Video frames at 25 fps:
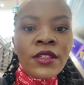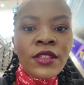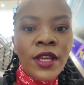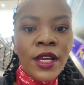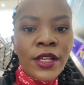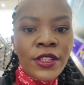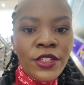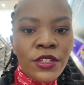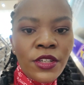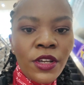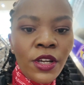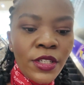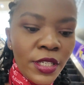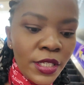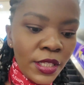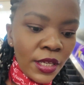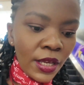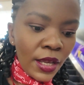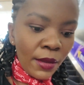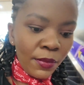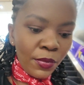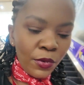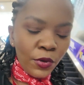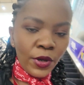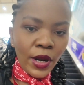So I just got to
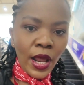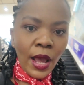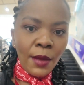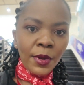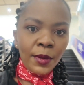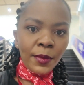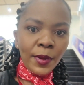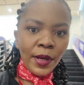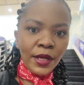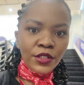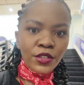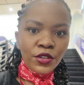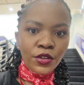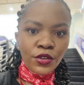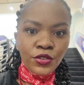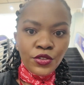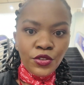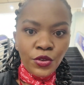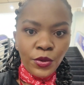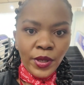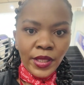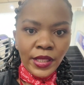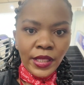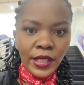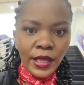the airport. I'm about to go
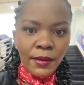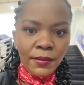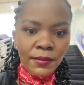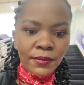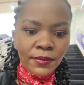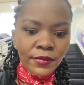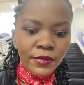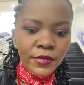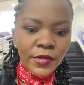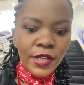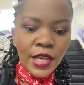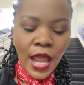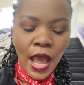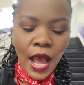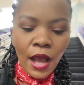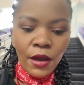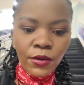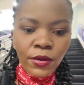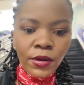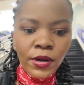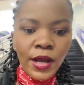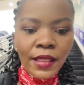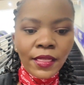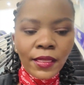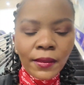join them now
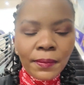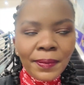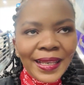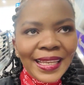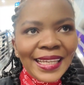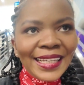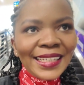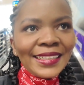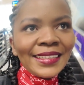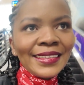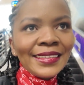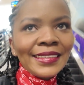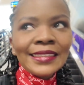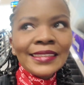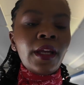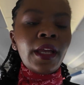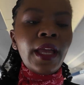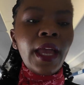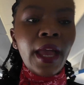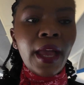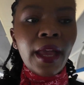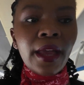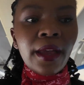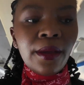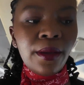at the plane.
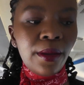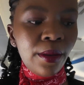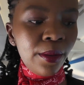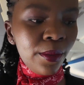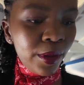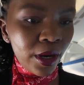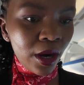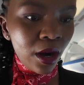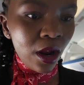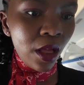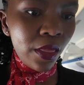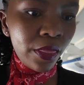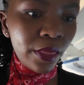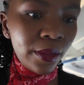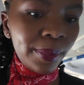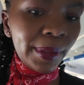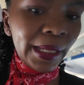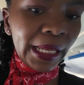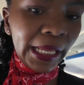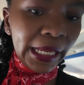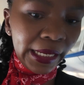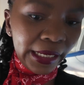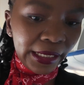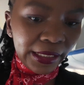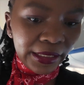Okay, we're on the
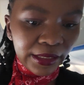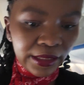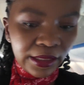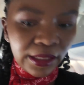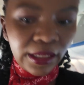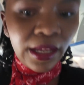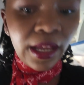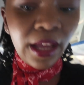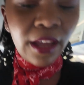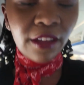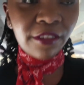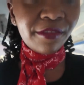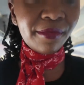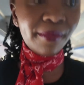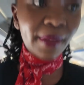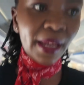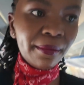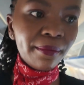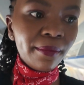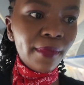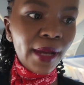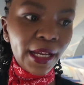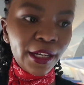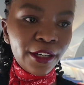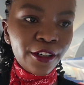plane. I've
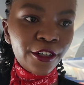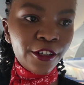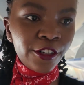met my